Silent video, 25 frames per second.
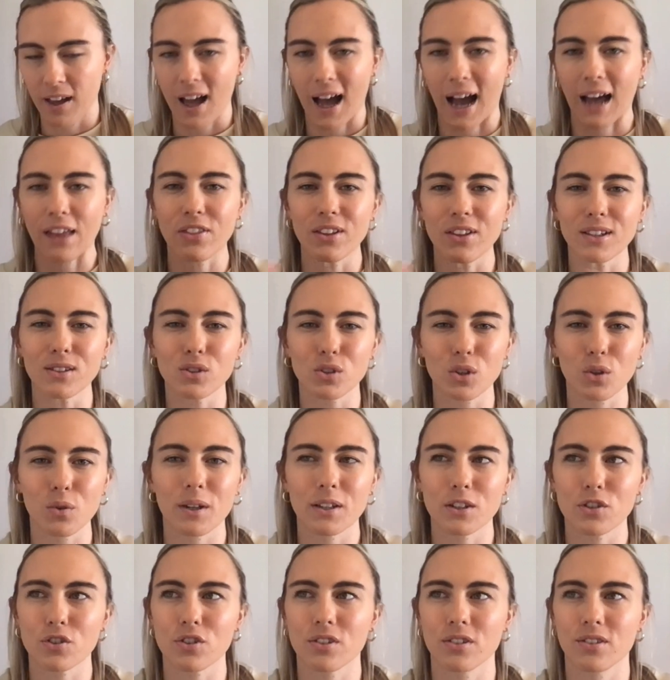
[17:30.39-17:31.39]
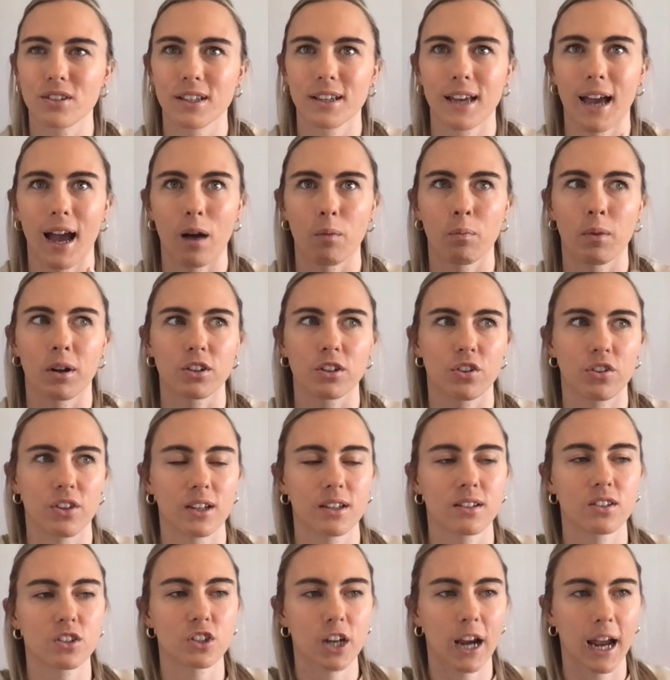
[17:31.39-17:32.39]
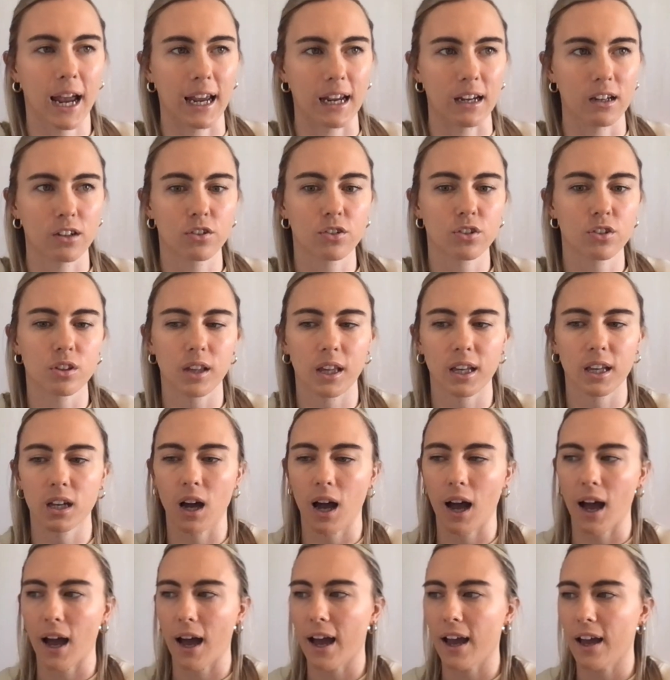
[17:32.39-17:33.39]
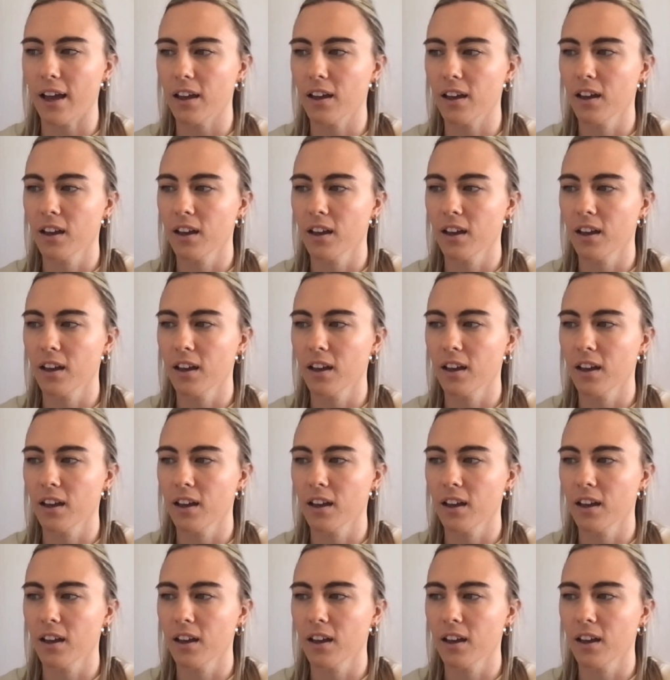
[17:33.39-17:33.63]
I think it's so interesting how much things changed. Like I